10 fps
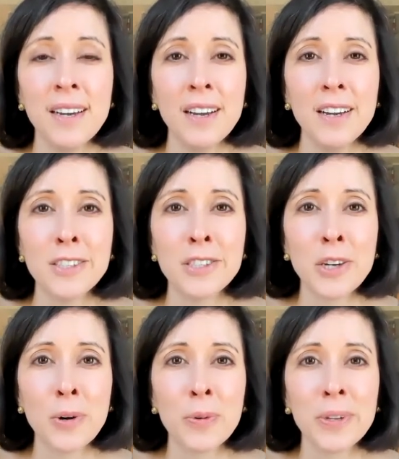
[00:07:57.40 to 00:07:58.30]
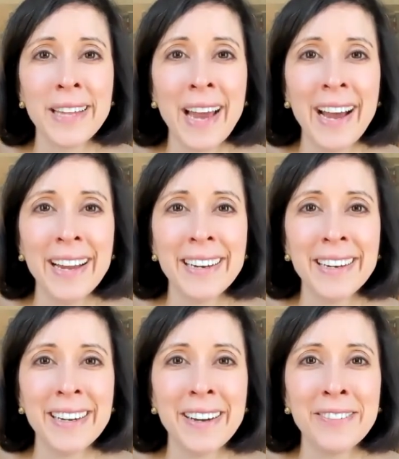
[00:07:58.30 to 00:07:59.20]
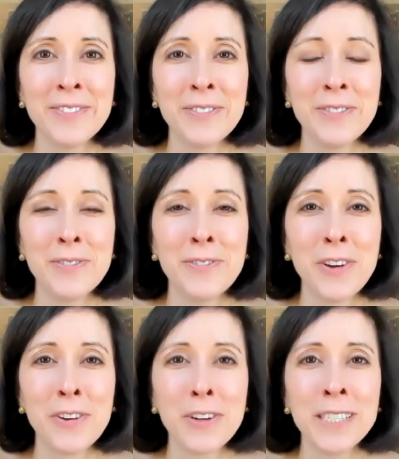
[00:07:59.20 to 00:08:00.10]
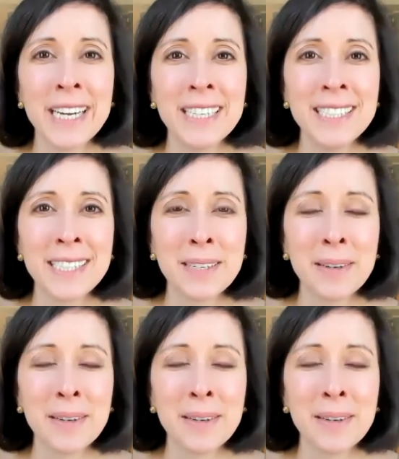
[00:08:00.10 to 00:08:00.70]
So with that very dense,